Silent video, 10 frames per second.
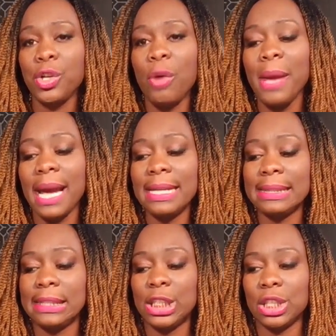don't make a
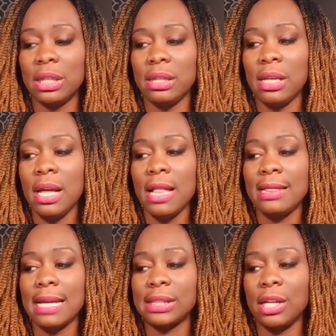decision
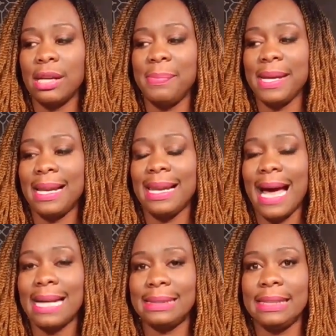that's going to be a
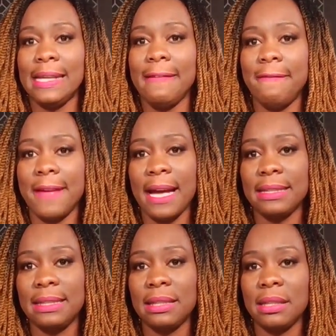lasting
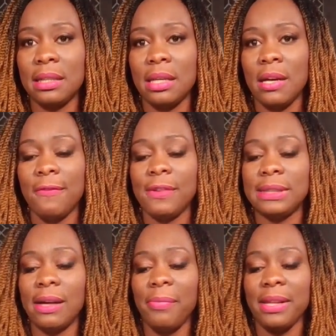effect for
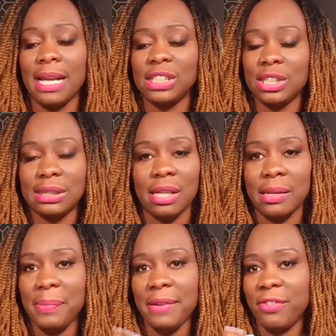something that's just going
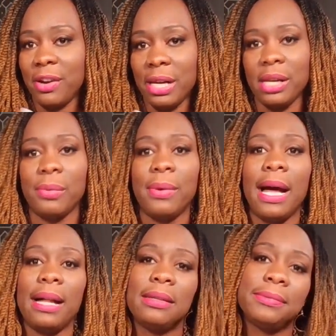to be for a little
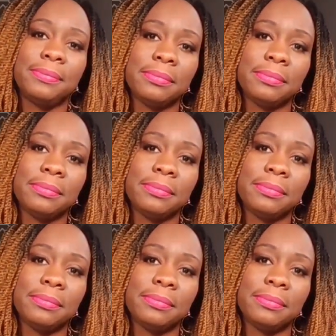while